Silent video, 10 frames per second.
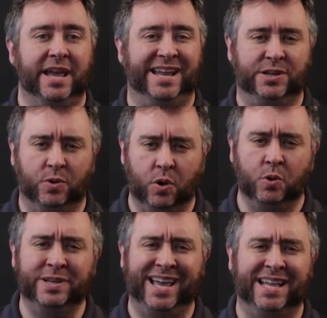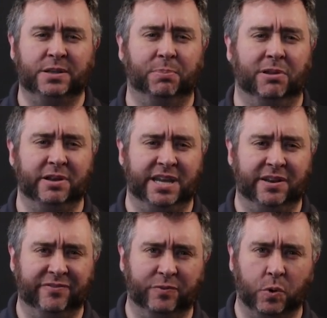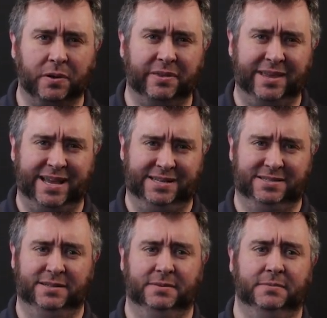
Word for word: and you only had to plug in 4 things.